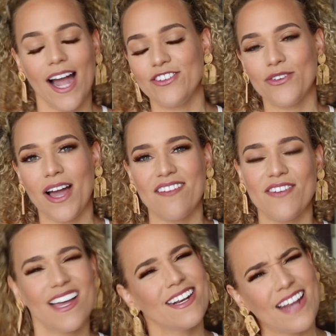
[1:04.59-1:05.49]
I do have
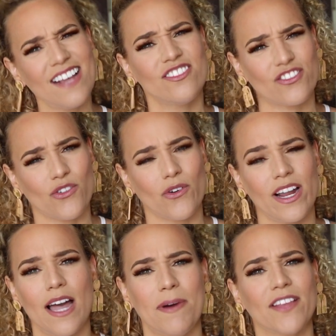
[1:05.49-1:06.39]
a nice
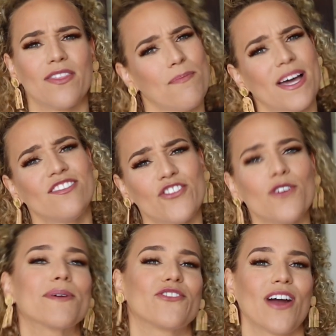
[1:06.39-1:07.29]
story about the best
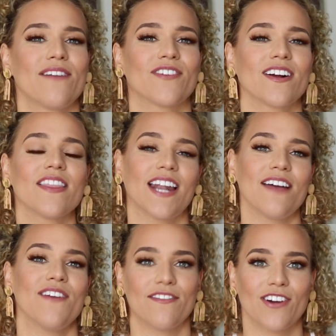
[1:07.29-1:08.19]
Uber driver that
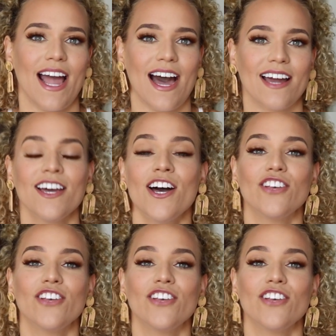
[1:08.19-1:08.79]
I've ever had.